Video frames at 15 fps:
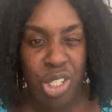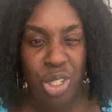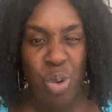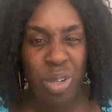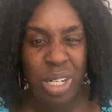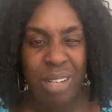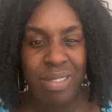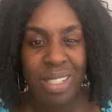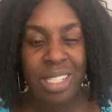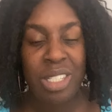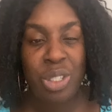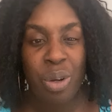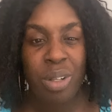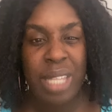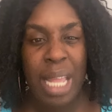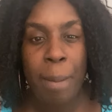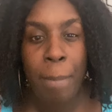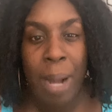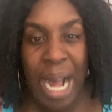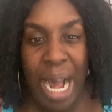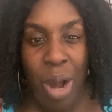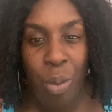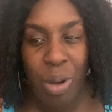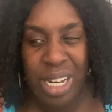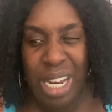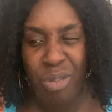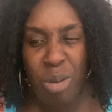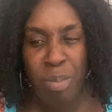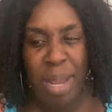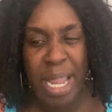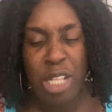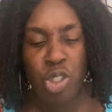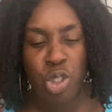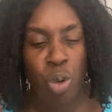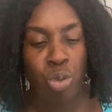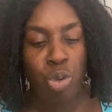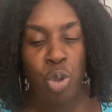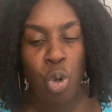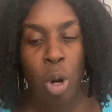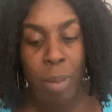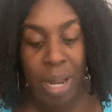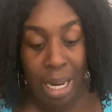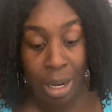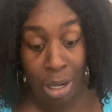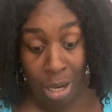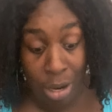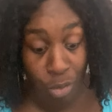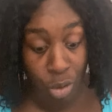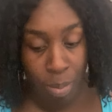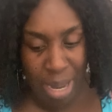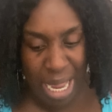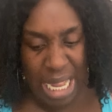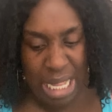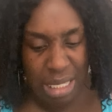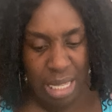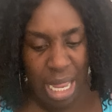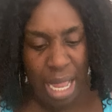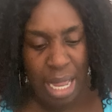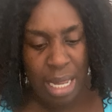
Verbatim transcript: You're going to have to exert that power that remains so dormant and remains